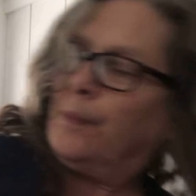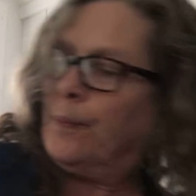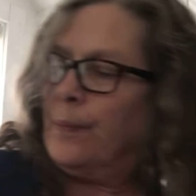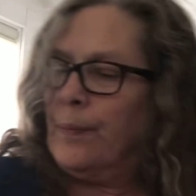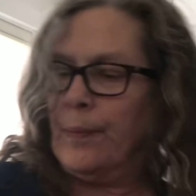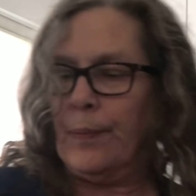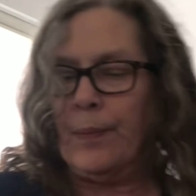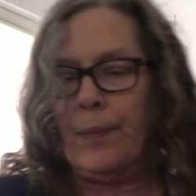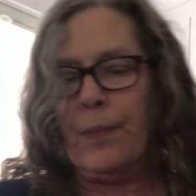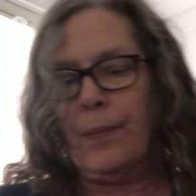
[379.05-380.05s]

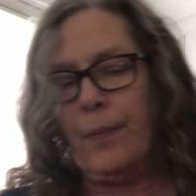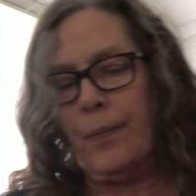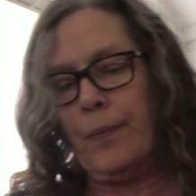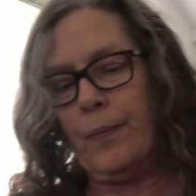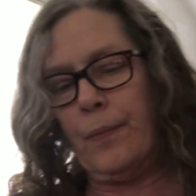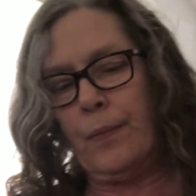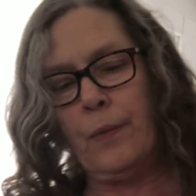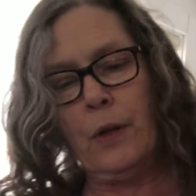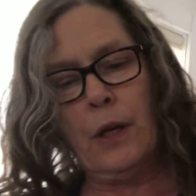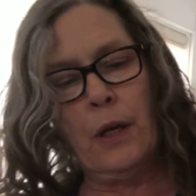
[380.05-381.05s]
(no one is talking)